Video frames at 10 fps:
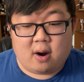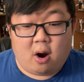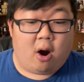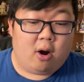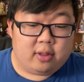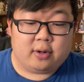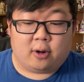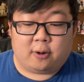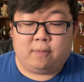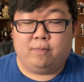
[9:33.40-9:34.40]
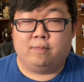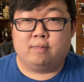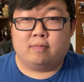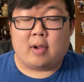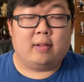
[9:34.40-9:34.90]
All in all,
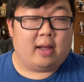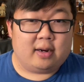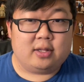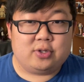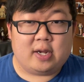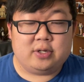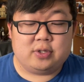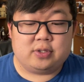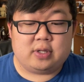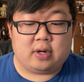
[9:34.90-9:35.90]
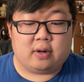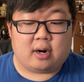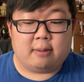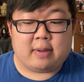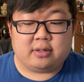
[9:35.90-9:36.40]
a lot of the changes here
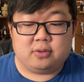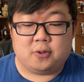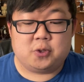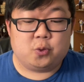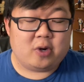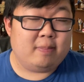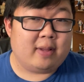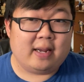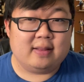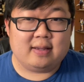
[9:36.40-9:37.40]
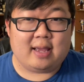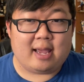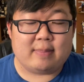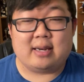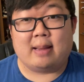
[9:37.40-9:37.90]
are meant to streamline the
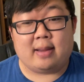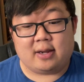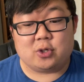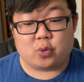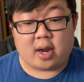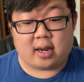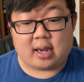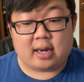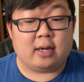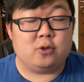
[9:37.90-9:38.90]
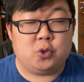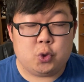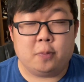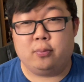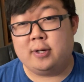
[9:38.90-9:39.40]
game and not make it drag. And I
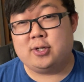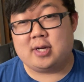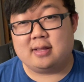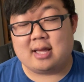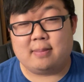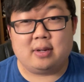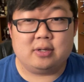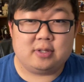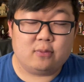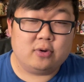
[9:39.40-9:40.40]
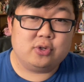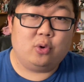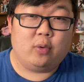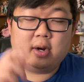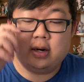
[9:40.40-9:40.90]
do appreciate that because the
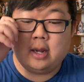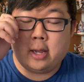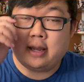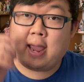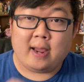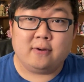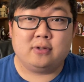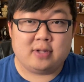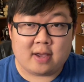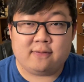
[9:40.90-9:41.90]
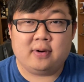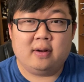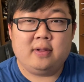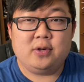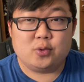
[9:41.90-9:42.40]
original one can
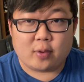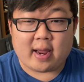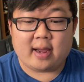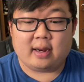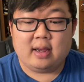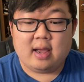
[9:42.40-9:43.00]
definitely drag.